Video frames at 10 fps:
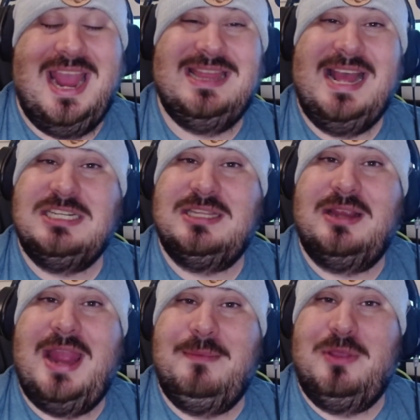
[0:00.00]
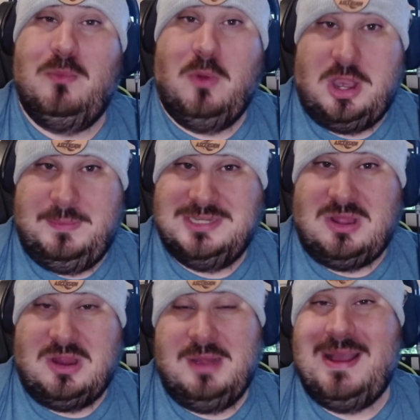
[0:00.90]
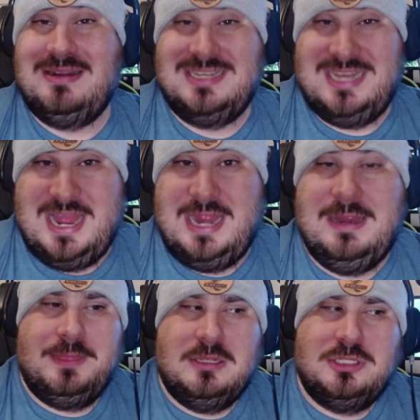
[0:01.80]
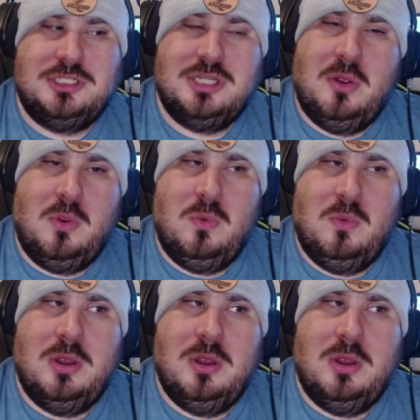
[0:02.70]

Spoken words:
and that's the game that we're going to be talking about today. So,